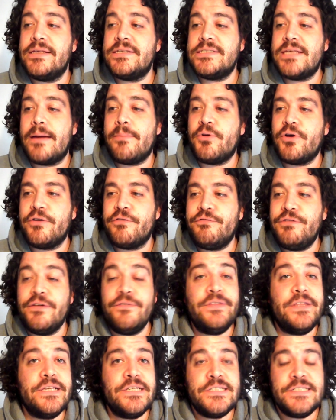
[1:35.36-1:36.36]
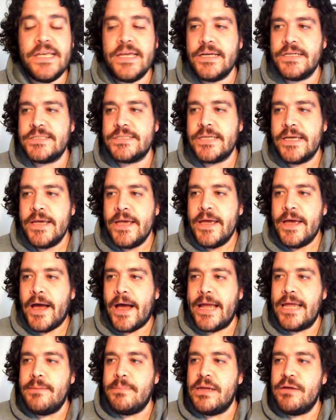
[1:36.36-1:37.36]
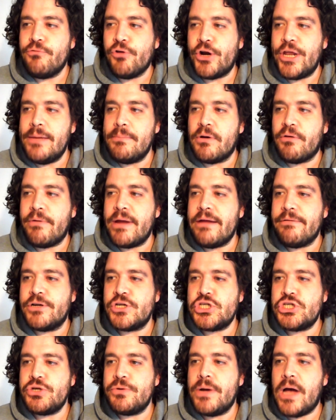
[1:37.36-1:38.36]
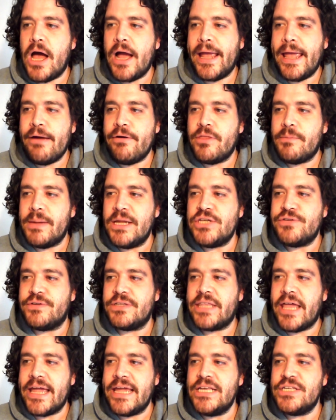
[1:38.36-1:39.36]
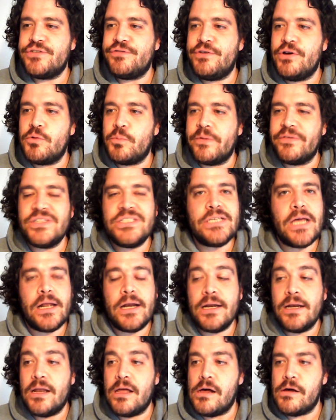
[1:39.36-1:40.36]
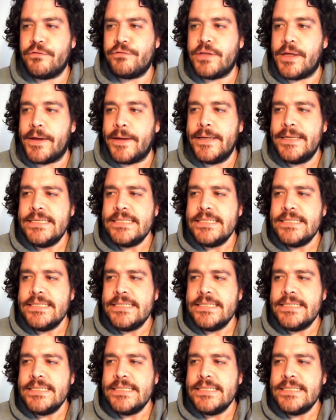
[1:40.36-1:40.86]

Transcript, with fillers: summer of 56, Amy, Ronnie, Maria and Stuart hung out at the beach for days filled with sun and laughter.